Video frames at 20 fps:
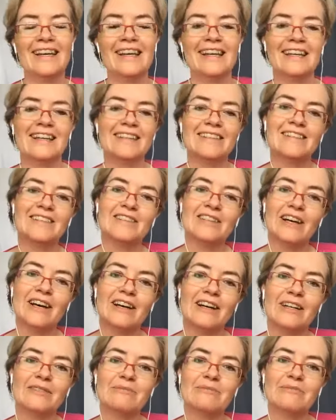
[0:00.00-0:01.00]
is,
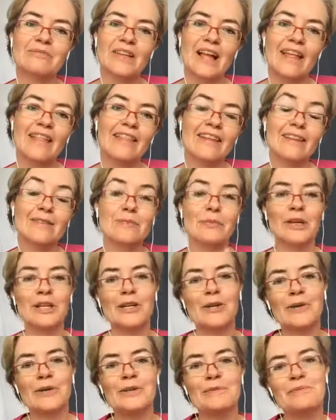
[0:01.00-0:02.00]
I think it's pretty
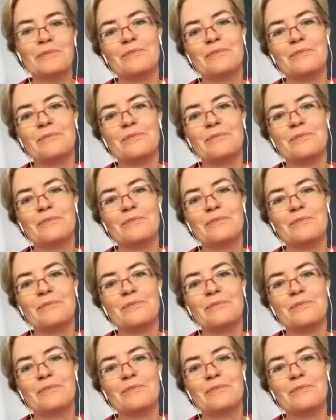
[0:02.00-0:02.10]
cool.